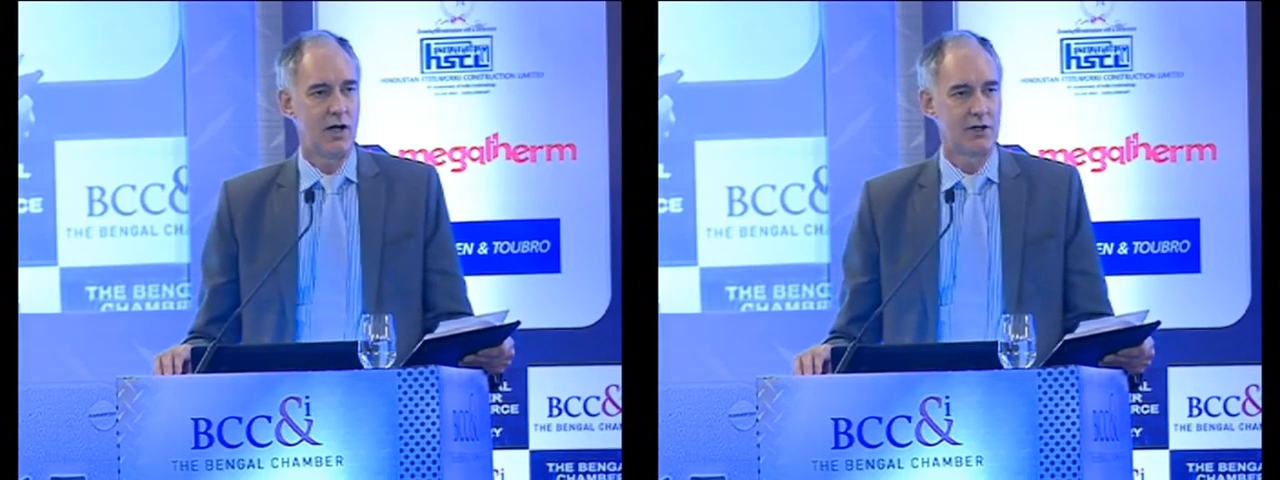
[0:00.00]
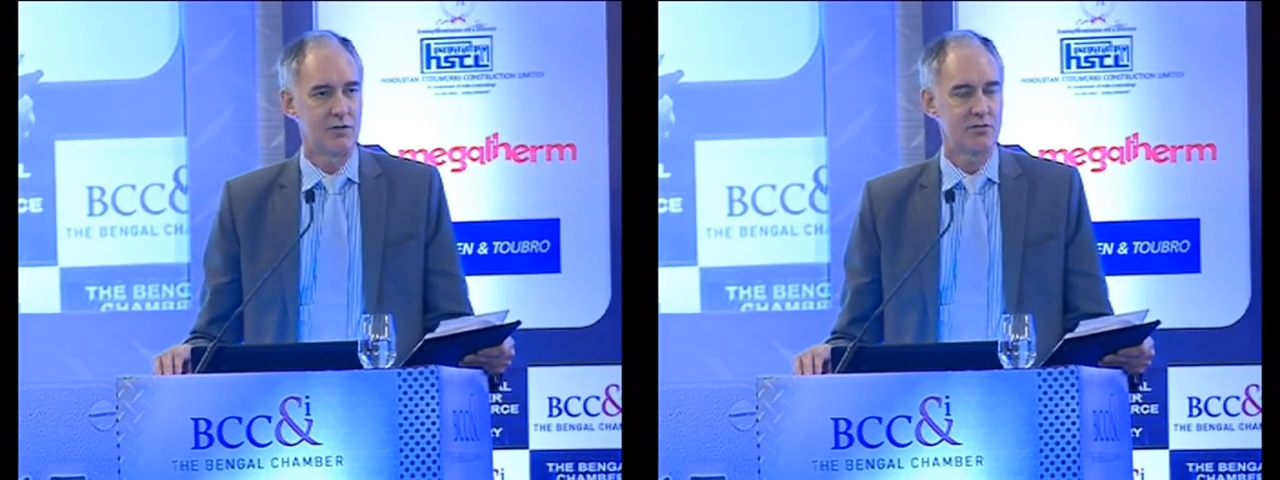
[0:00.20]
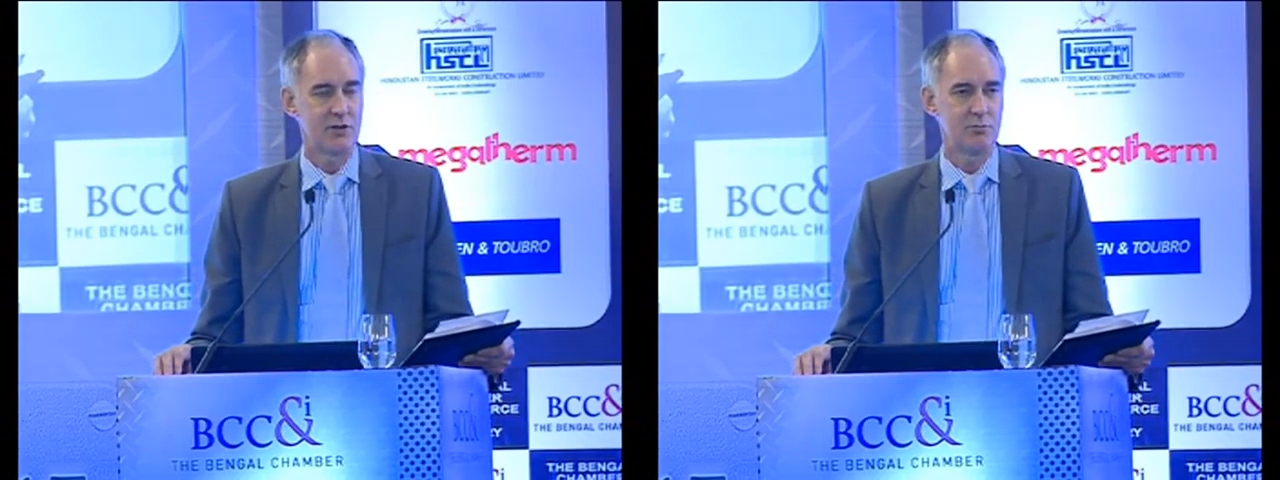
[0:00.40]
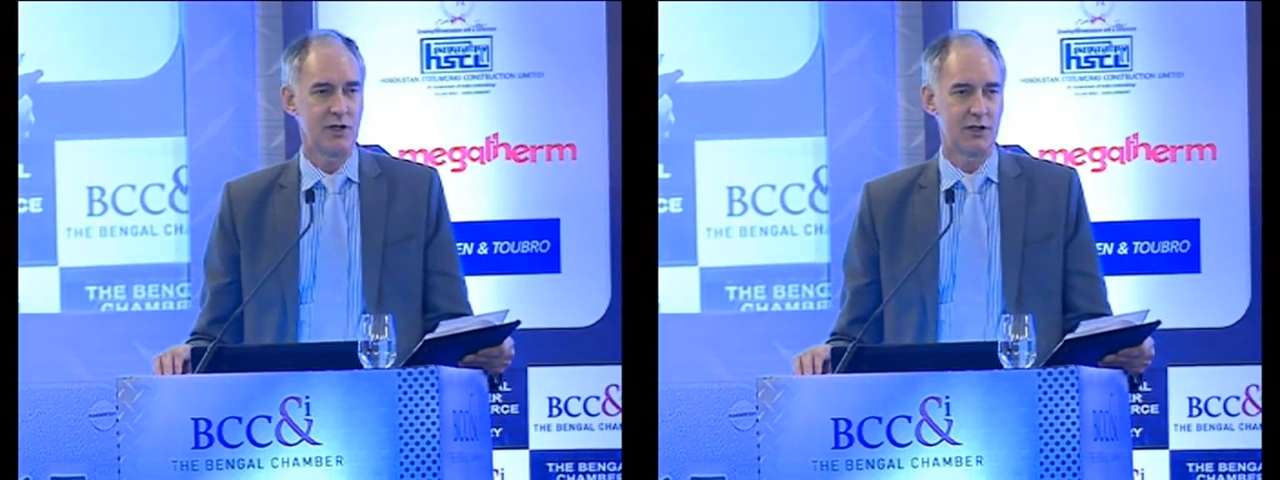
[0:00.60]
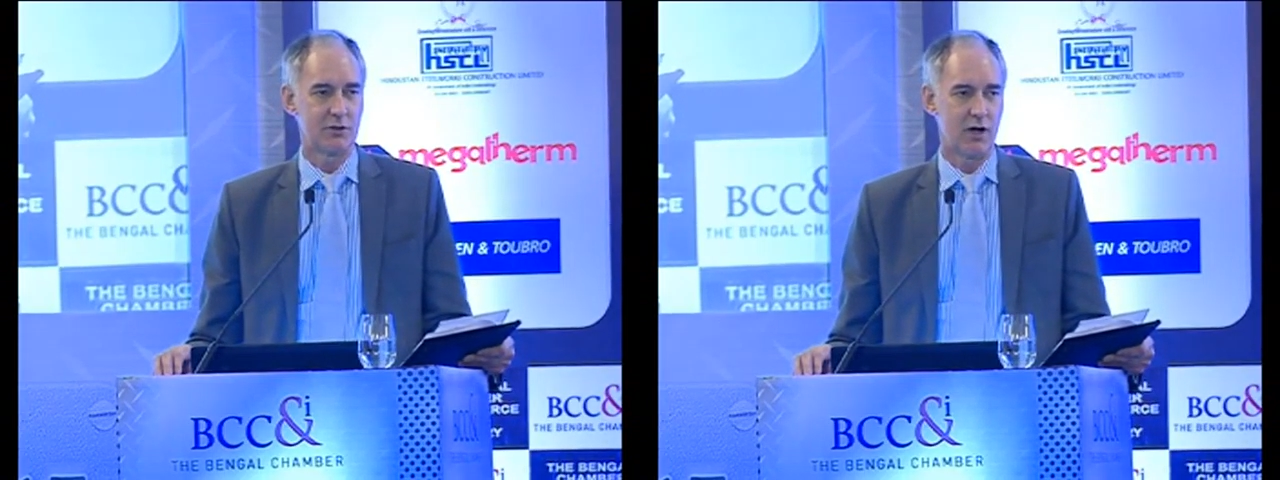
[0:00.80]
and I've seen
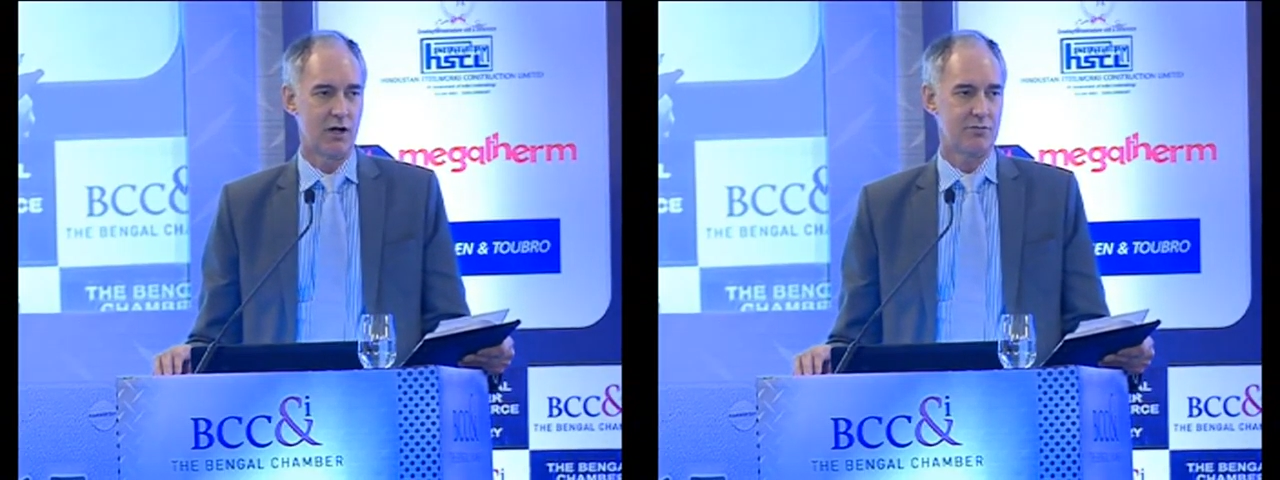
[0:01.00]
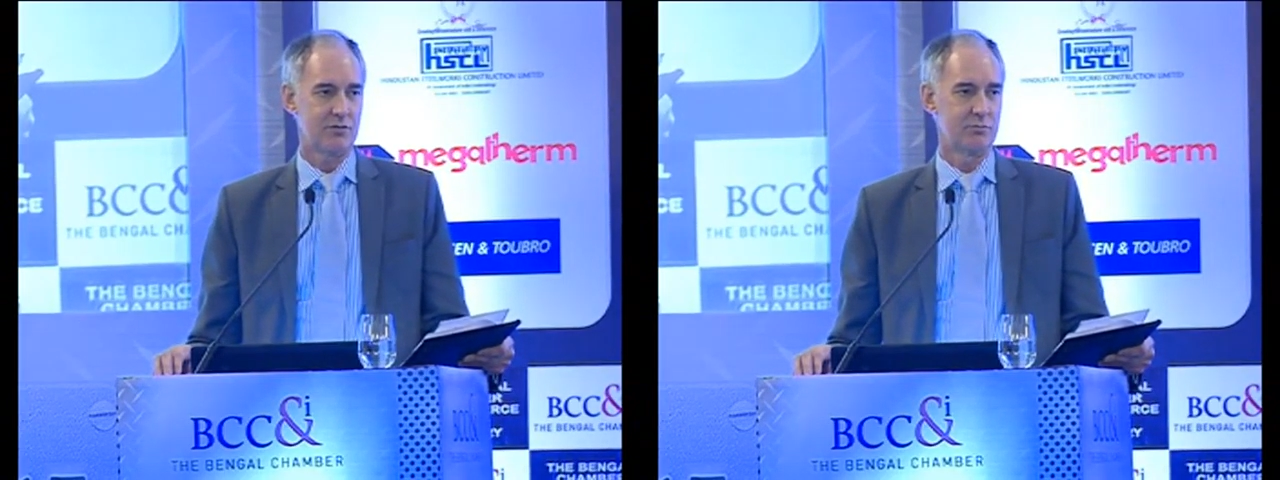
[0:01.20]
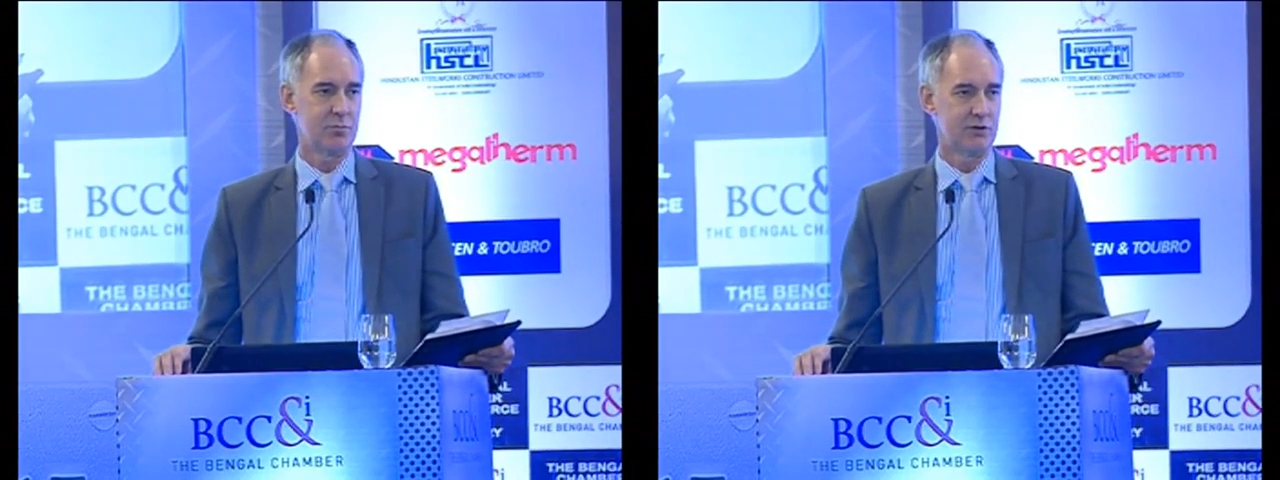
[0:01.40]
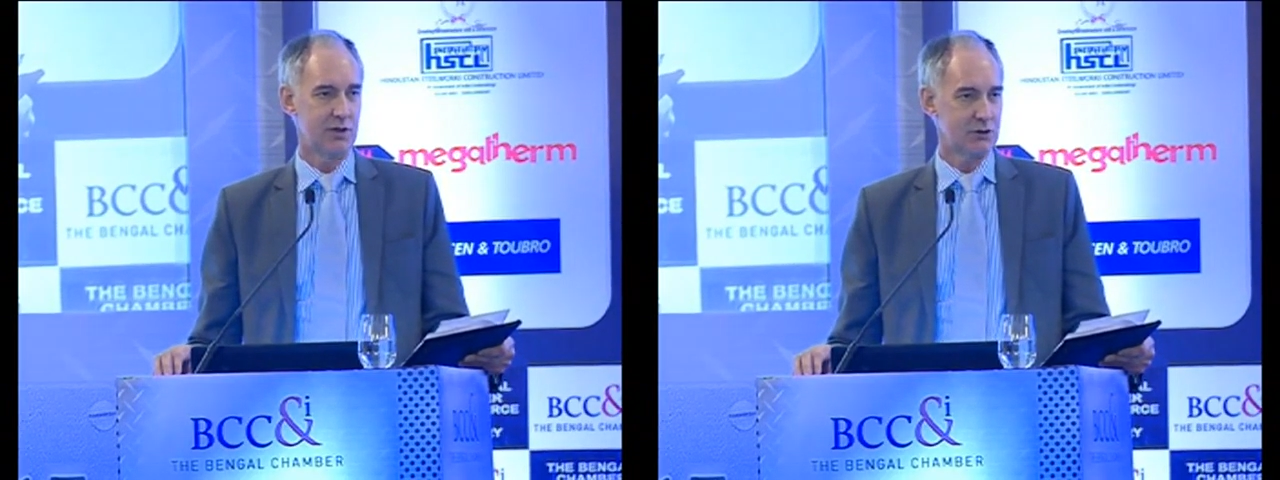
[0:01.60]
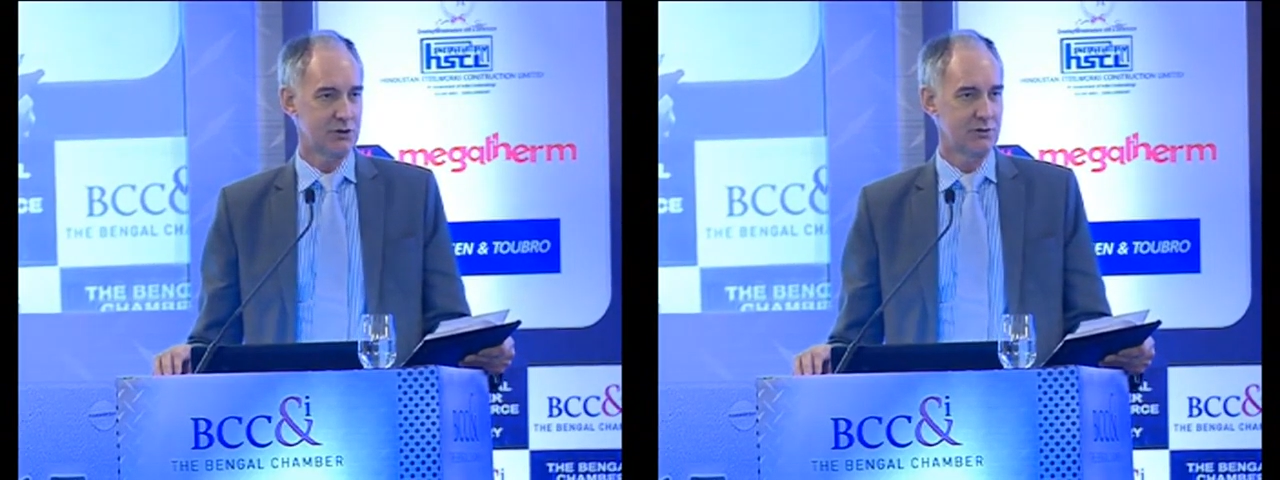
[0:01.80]
many graphs of
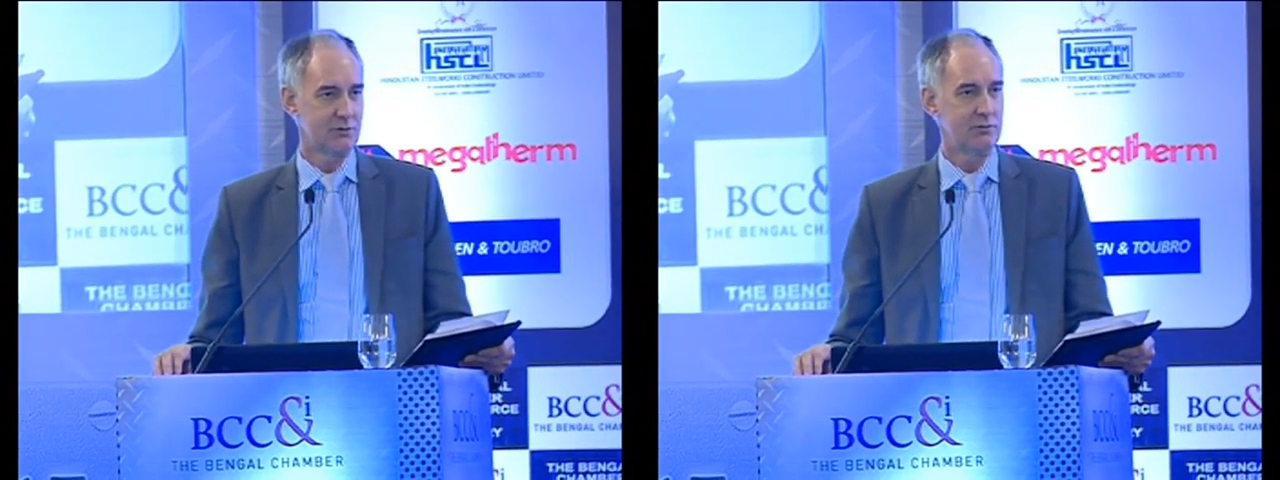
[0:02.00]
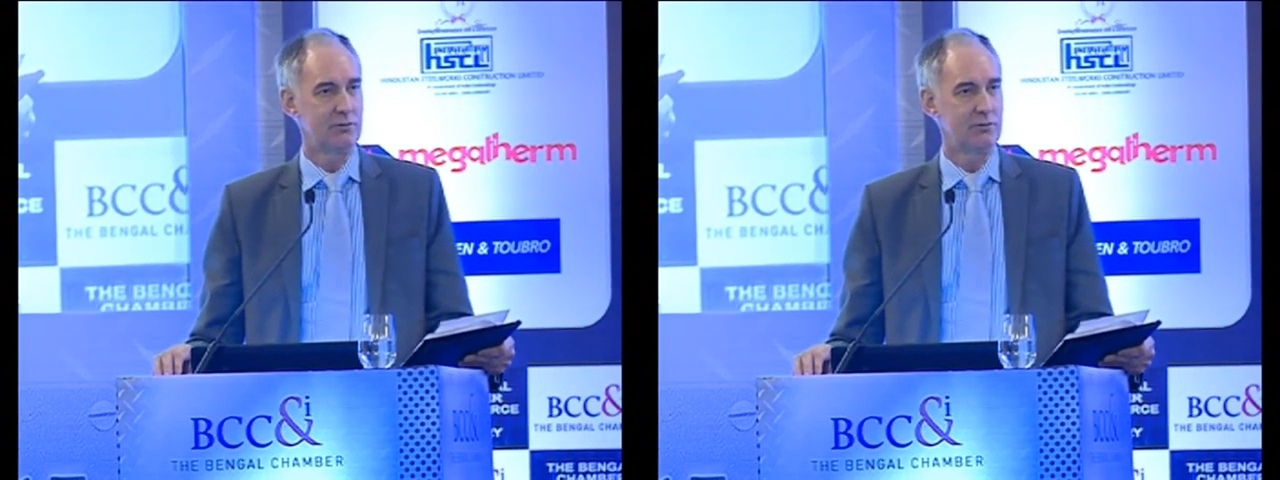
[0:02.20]
production